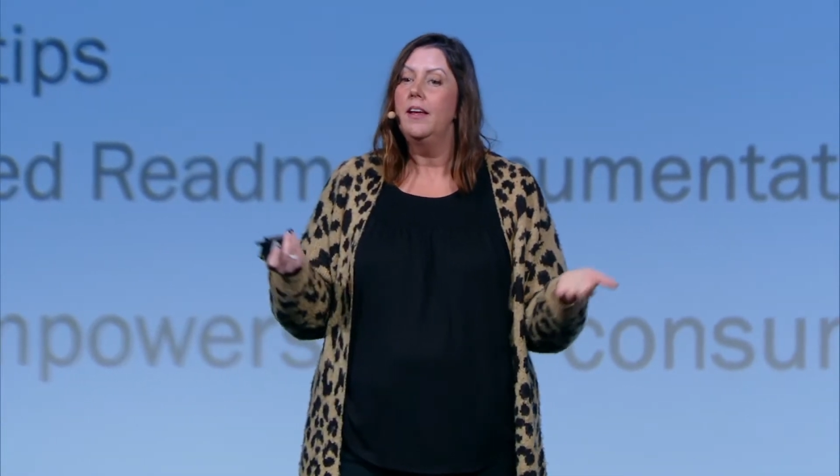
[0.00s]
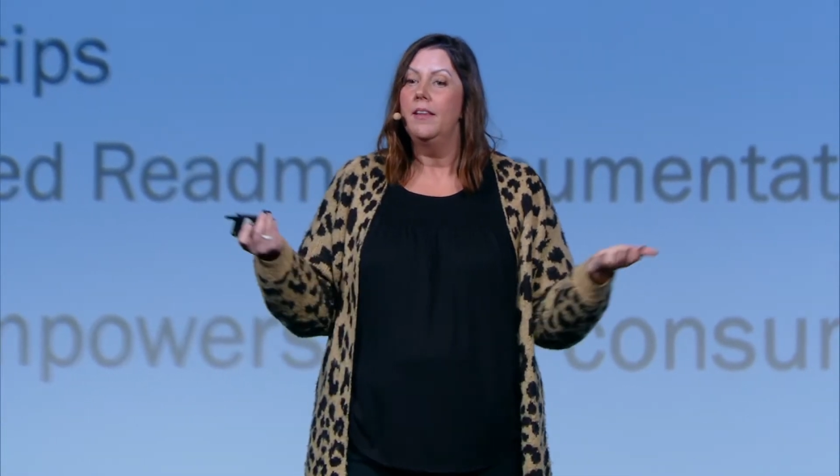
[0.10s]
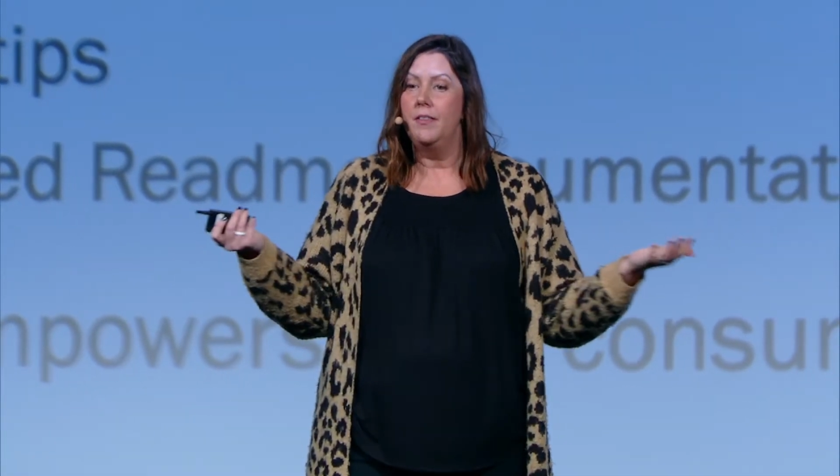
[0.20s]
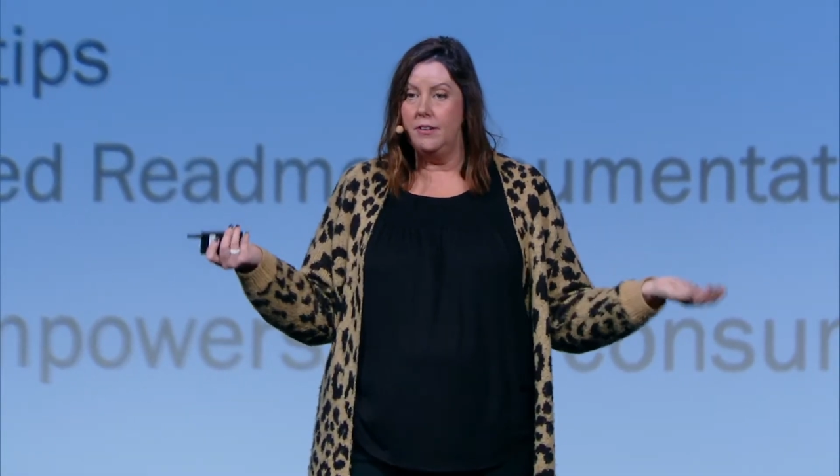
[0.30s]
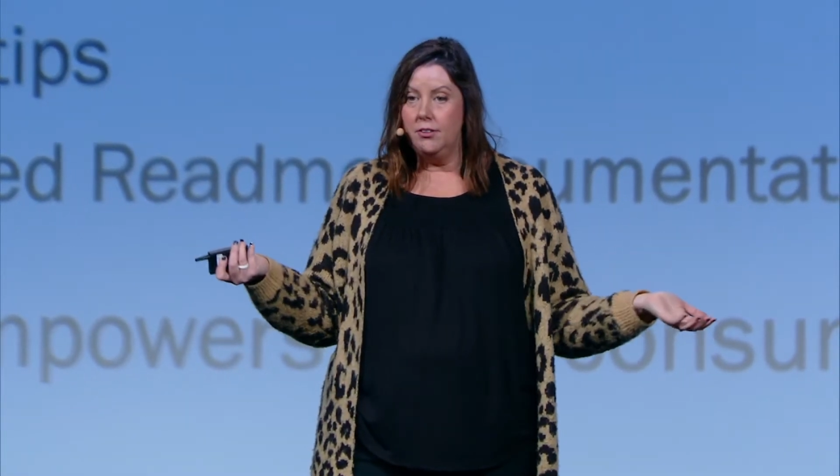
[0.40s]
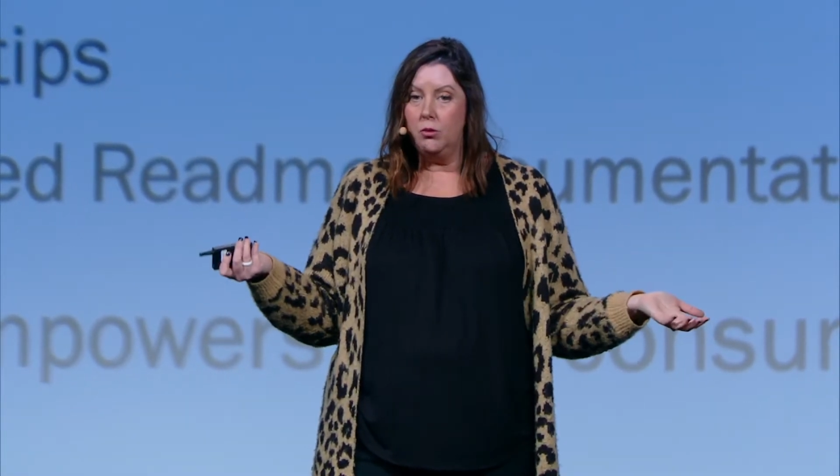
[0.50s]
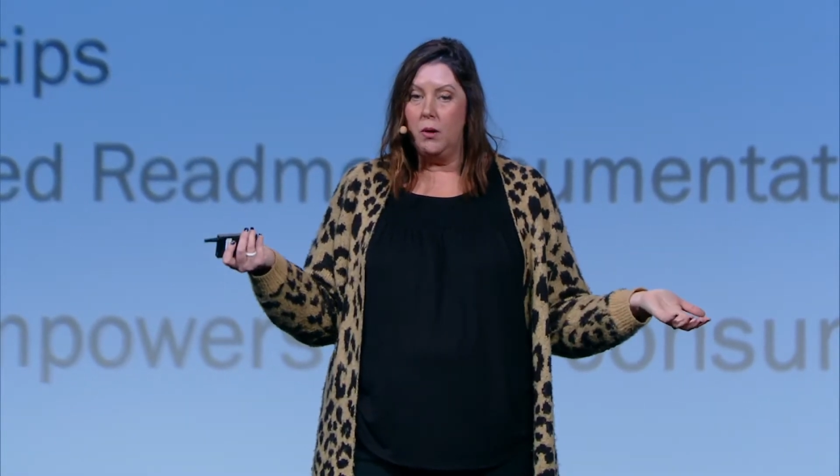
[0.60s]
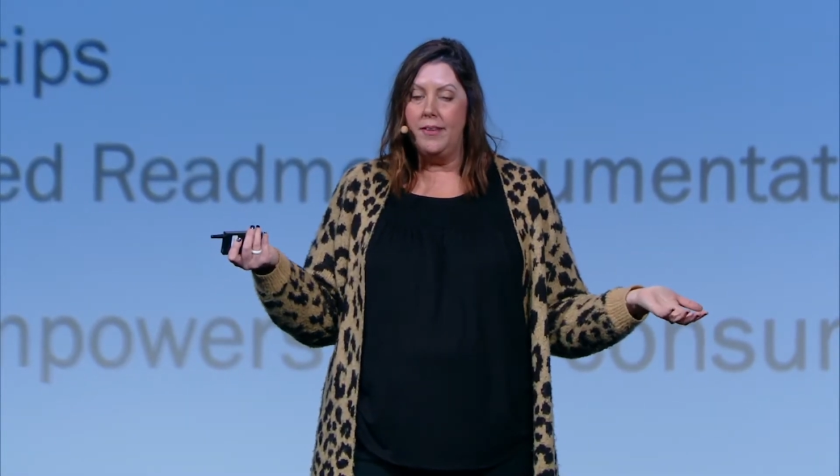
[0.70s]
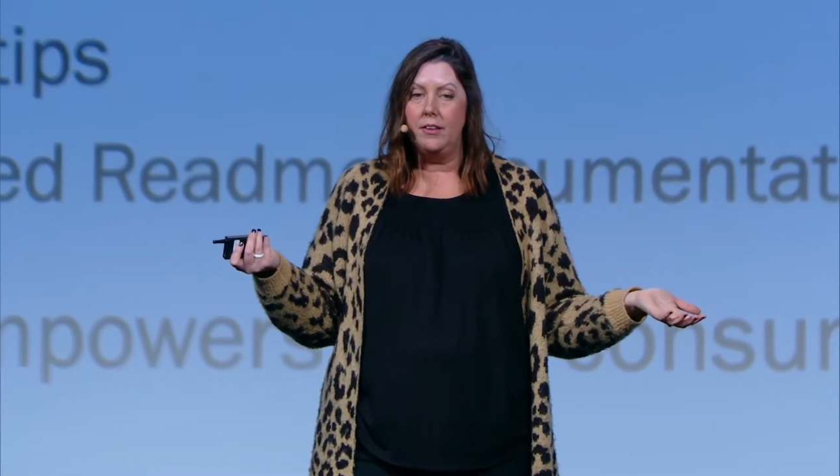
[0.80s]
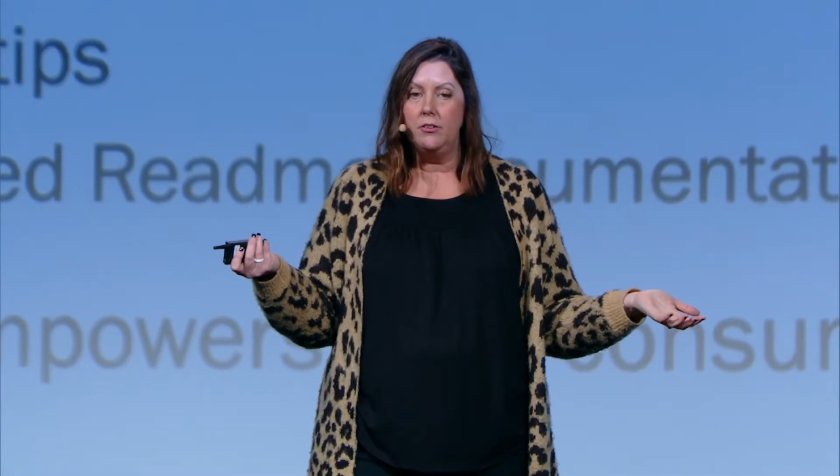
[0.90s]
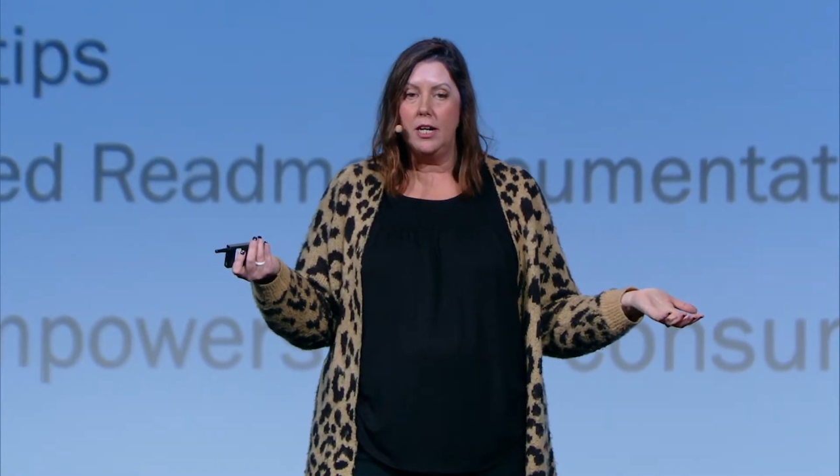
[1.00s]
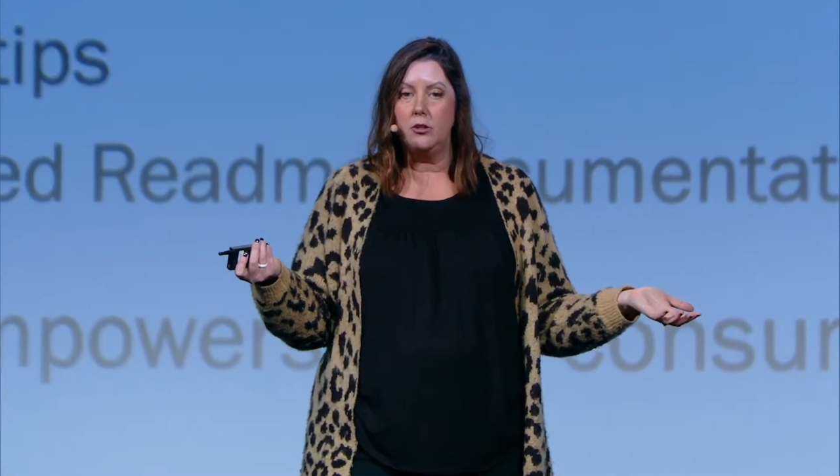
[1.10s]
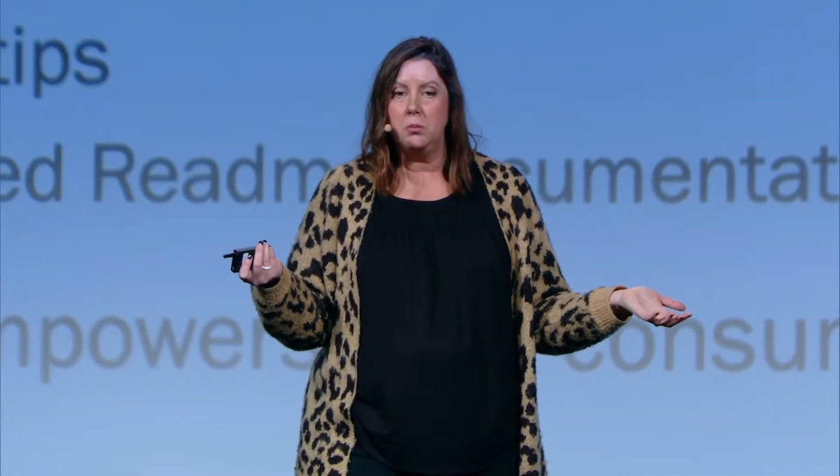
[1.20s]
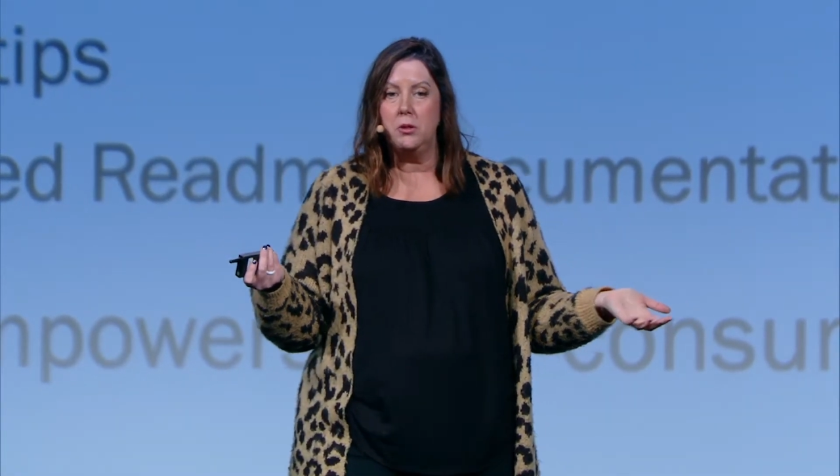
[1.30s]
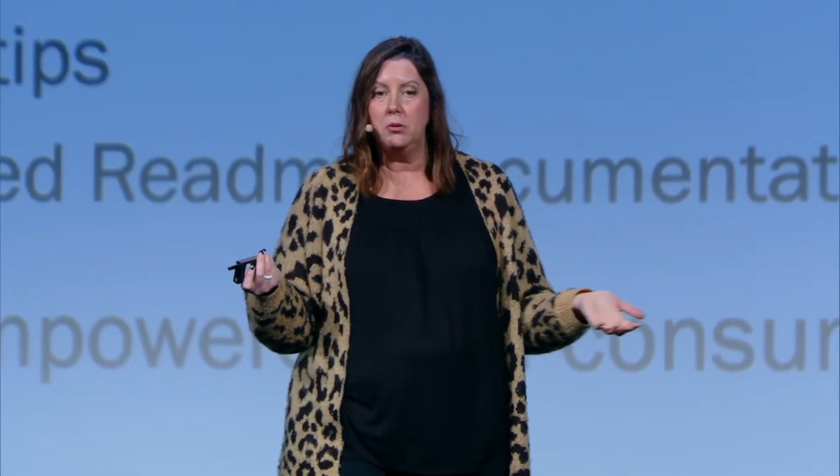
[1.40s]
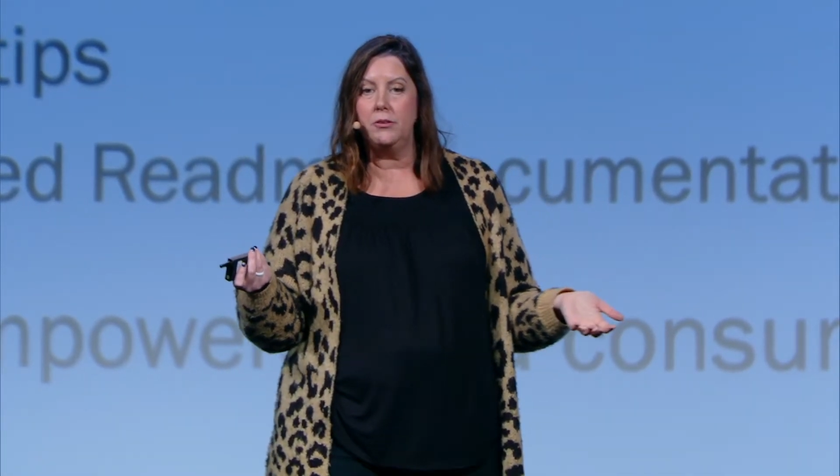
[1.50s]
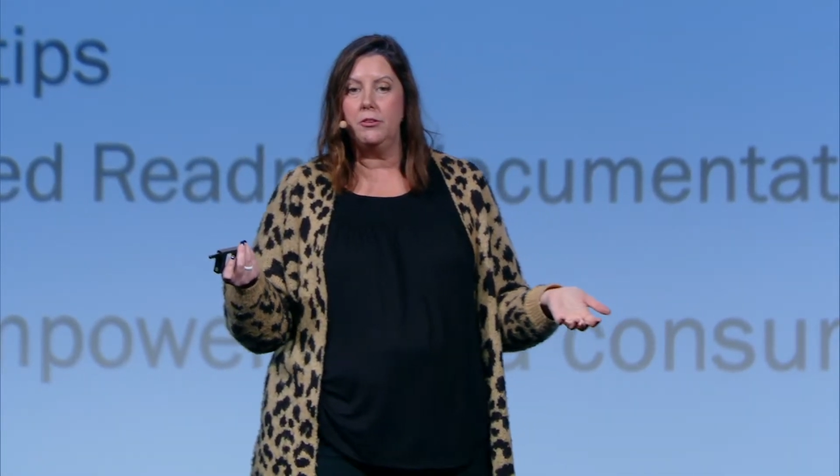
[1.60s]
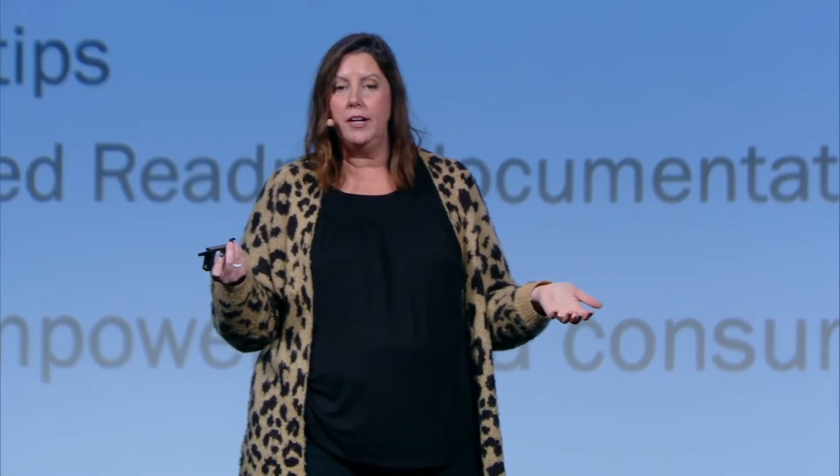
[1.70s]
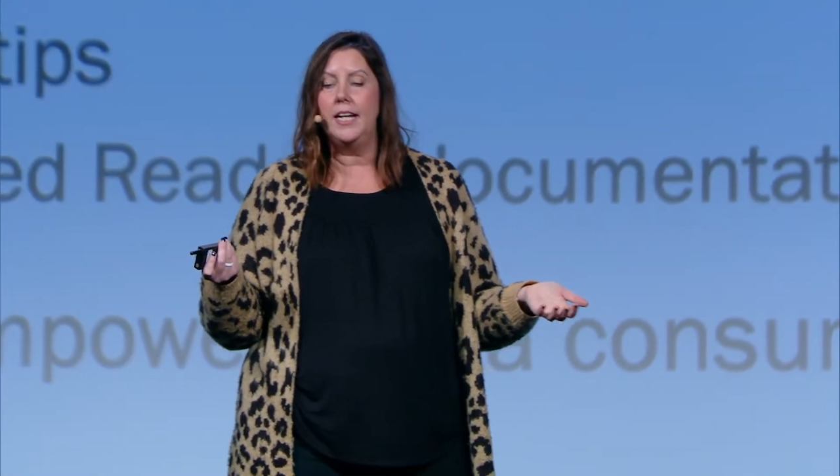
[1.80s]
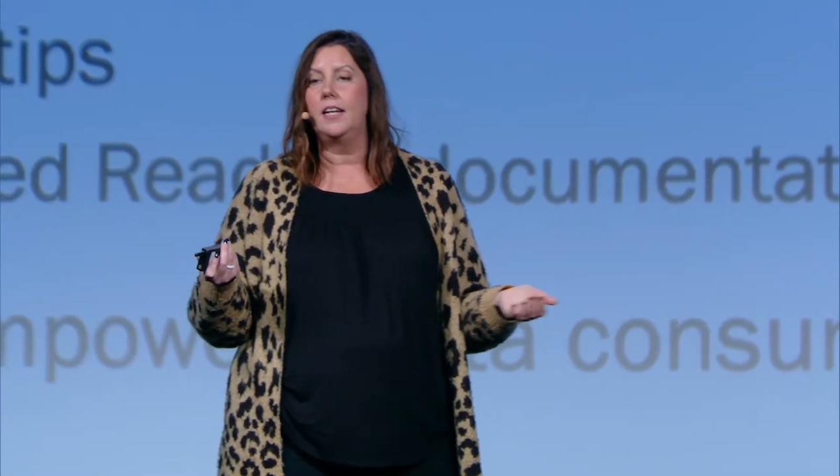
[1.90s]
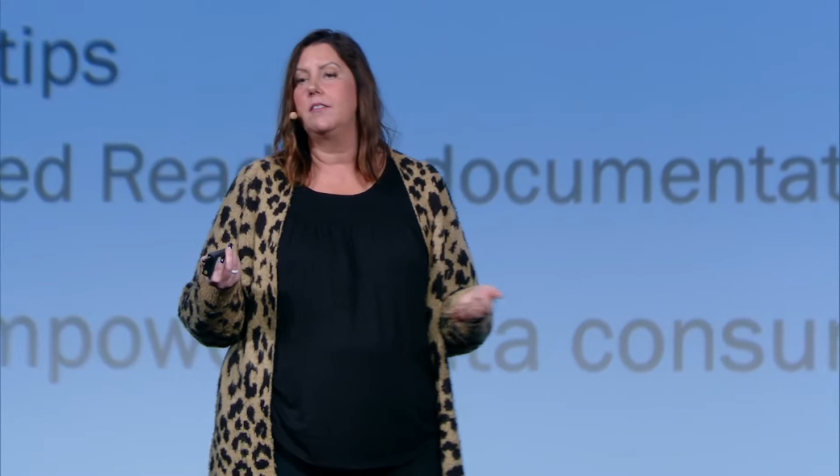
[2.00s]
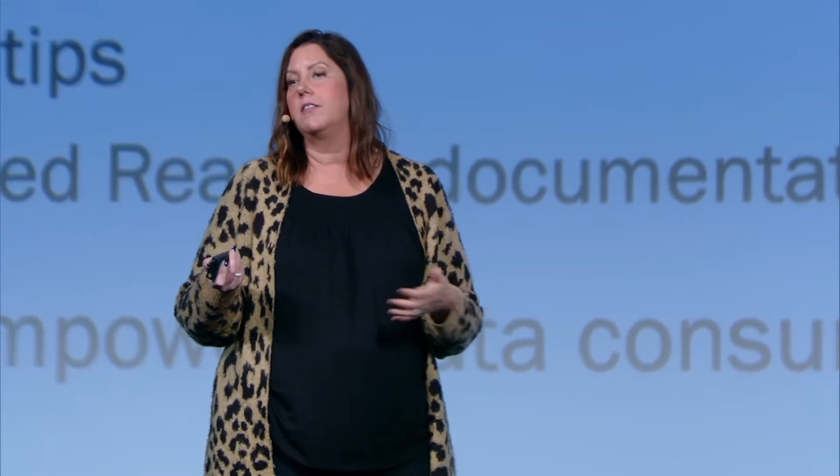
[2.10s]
this is why this dashboard was created.